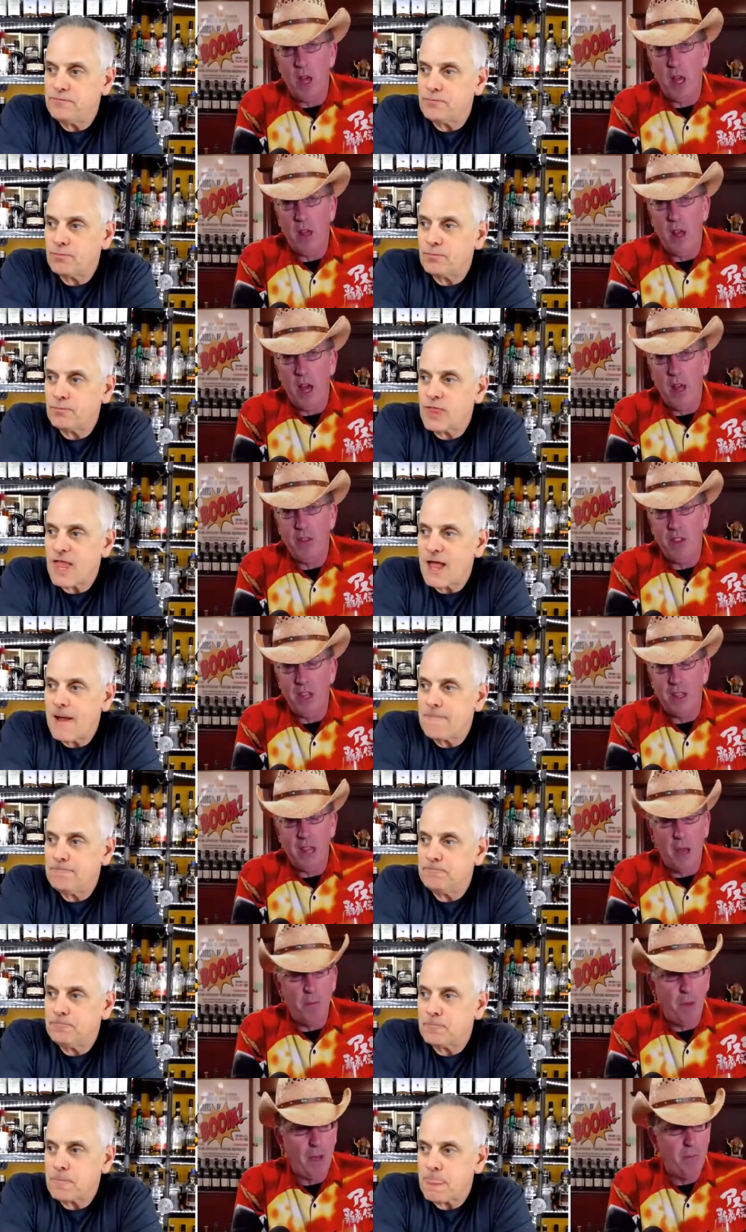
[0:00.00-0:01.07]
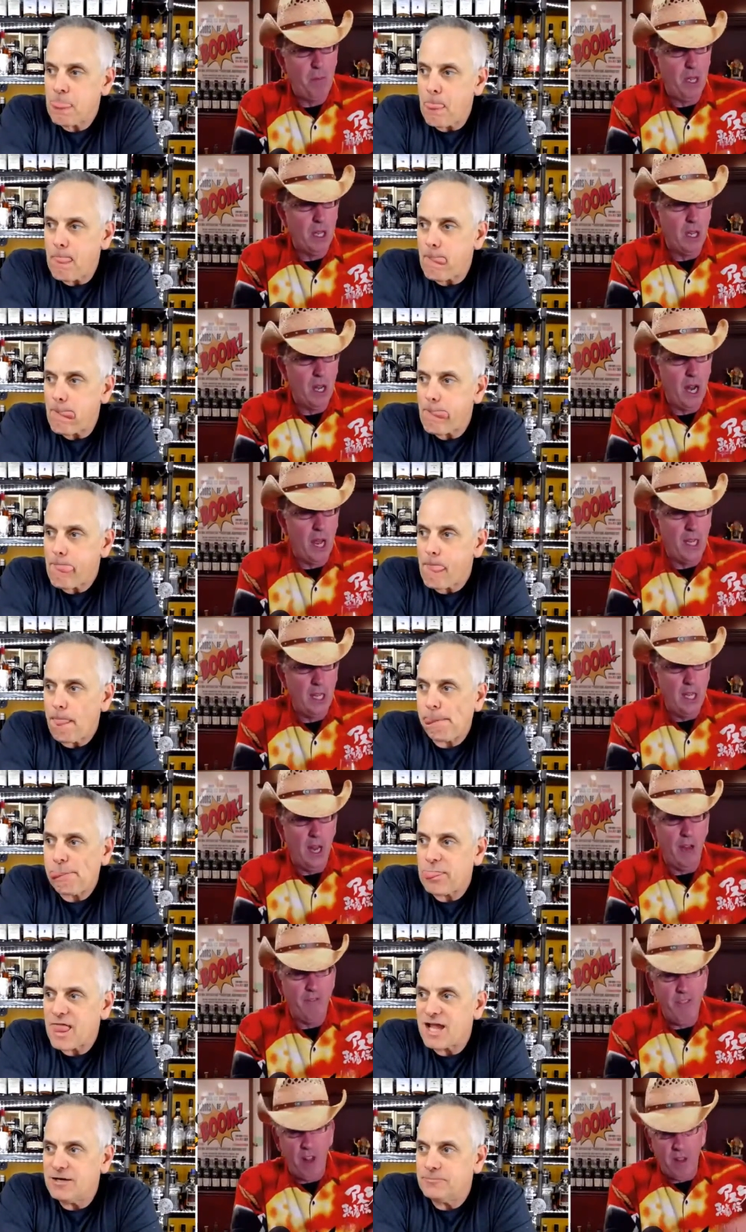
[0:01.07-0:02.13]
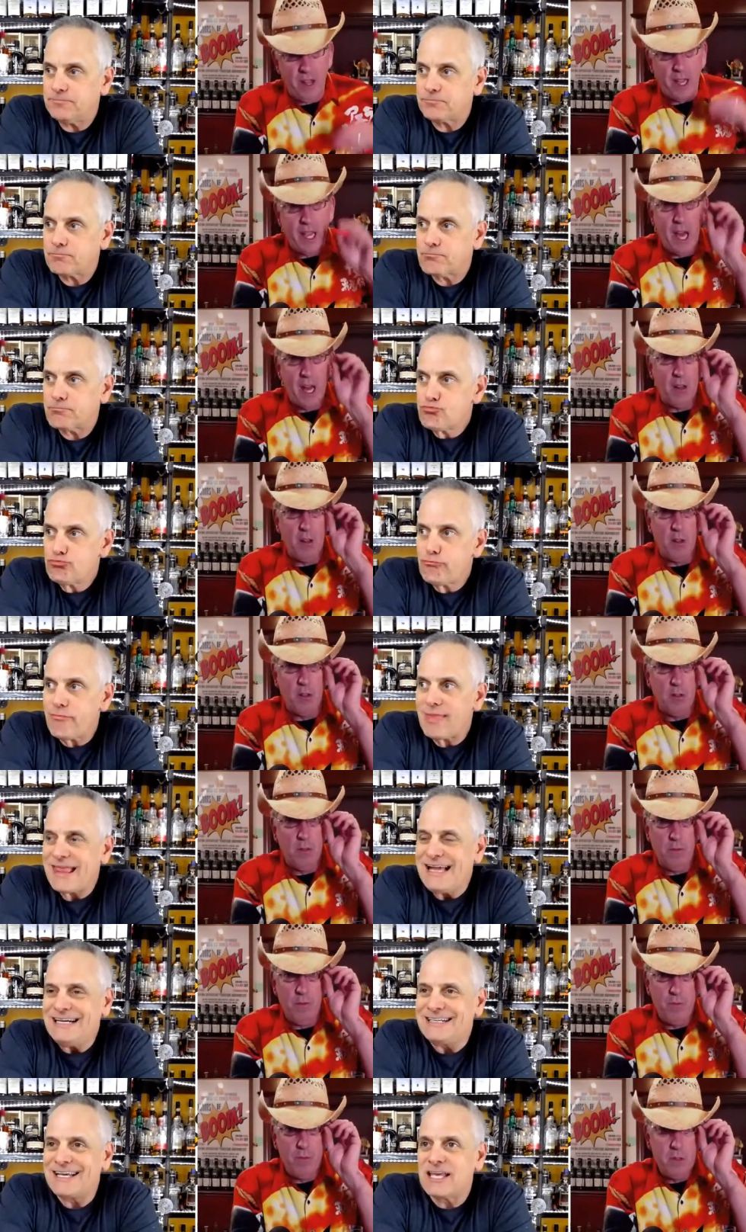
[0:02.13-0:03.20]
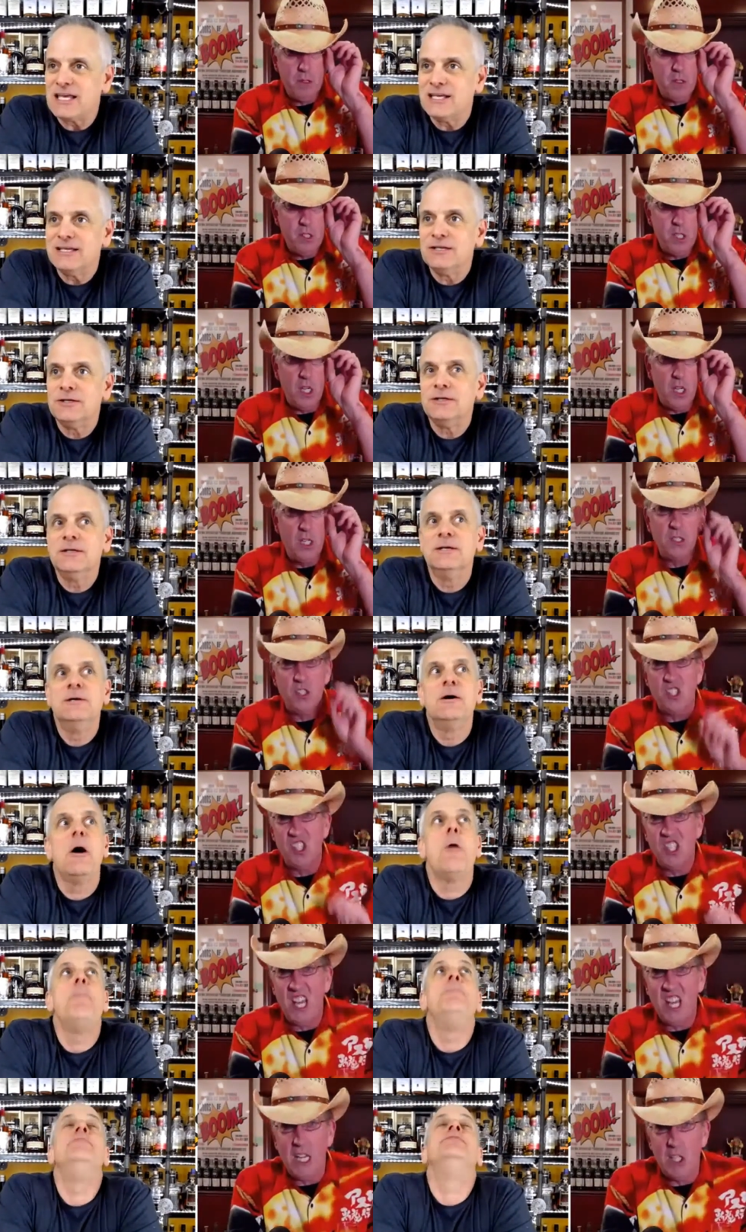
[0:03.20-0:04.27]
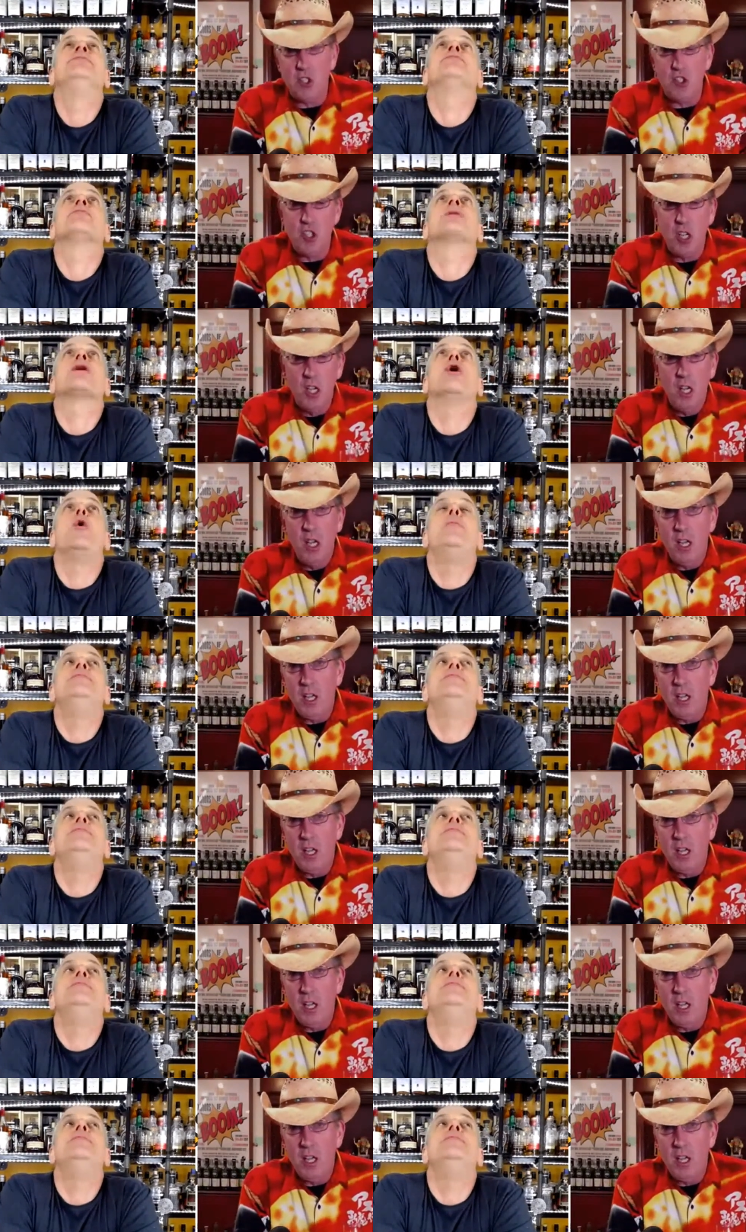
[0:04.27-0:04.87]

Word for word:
Speaker 1: I, I think that might be a good idea. I felt like I had a little tongue stingage.